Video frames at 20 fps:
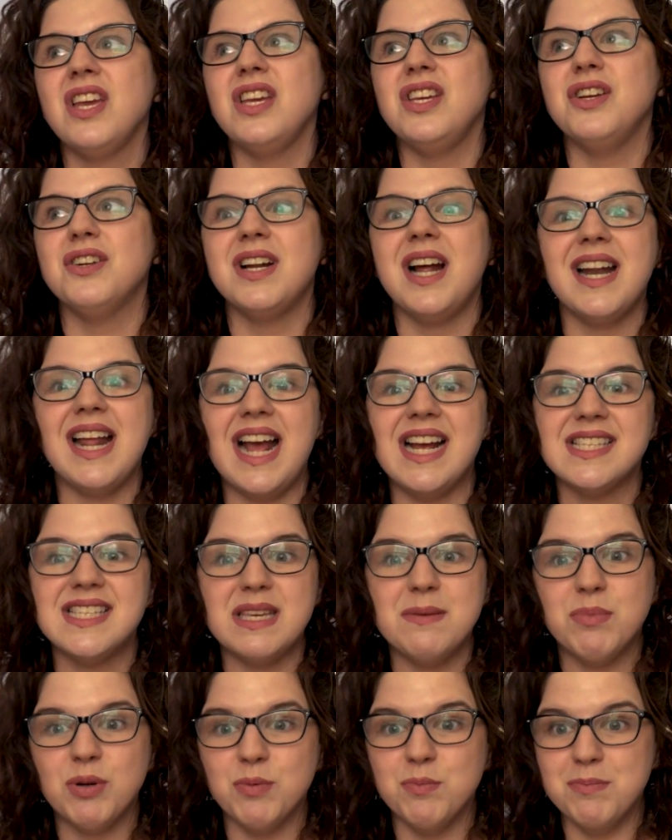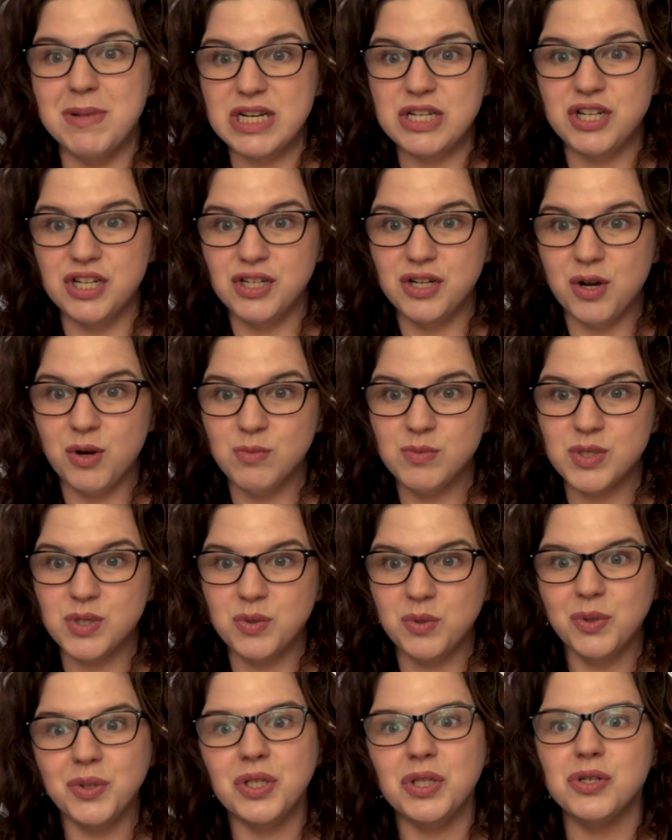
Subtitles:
you're not asking permission to homeschool,